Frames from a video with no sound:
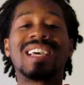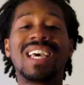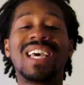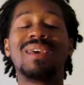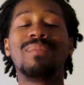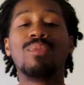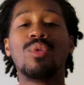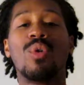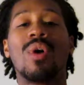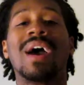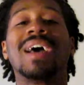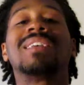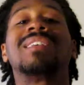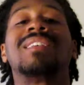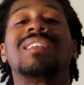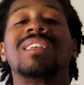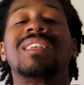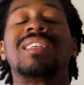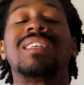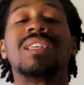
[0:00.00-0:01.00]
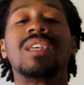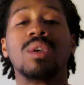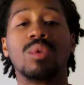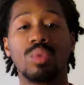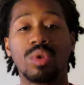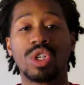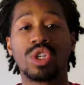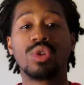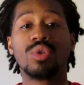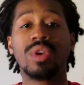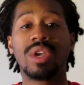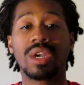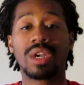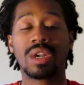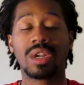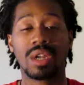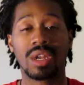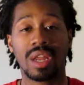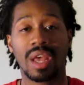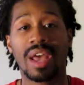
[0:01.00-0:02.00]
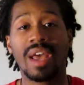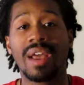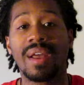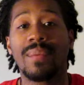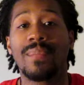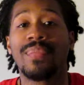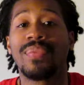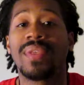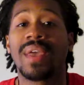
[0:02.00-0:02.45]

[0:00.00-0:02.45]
Kimu SDC with you here today,